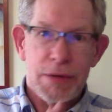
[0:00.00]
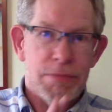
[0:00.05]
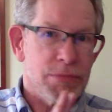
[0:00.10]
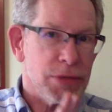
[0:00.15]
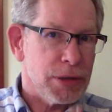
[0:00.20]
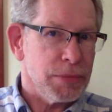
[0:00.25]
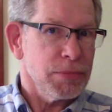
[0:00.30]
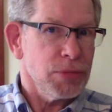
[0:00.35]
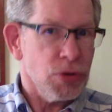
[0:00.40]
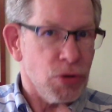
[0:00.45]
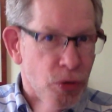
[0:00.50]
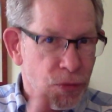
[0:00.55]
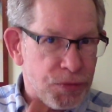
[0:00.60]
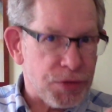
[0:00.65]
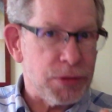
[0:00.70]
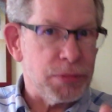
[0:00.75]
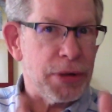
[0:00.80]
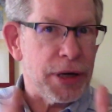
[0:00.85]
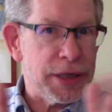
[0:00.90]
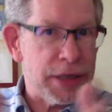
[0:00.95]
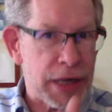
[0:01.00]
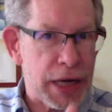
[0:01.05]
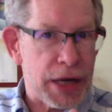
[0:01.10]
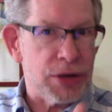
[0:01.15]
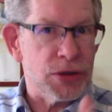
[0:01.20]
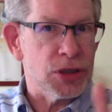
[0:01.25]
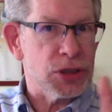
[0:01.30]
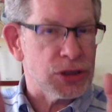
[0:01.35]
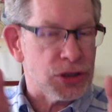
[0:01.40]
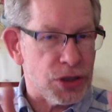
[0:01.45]
But hopefully by
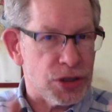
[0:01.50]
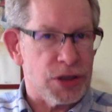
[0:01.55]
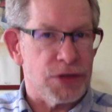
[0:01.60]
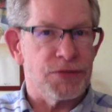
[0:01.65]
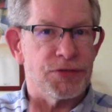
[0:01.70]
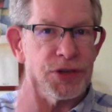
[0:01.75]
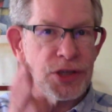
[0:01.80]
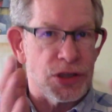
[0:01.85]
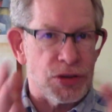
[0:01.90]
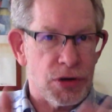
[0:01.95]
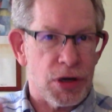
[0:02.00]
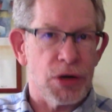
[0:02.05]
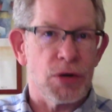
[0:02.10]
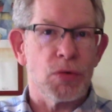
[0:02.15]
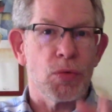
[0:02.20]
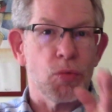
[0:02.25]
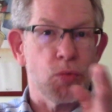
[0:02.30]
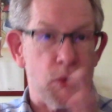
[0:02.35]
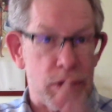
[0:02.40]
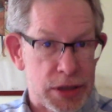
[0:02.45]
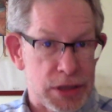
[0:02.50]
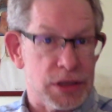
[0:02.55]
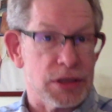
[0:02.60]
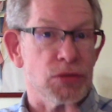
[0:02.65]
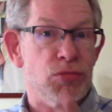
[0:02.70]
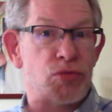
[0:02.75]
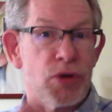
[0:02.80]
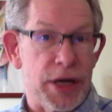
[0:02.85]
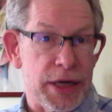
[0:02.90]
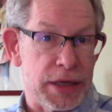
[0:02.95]
now you're starting to figure out what's the
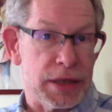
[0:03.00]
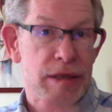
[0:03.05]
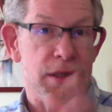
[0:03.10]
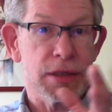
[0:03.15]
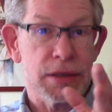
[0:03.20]
right,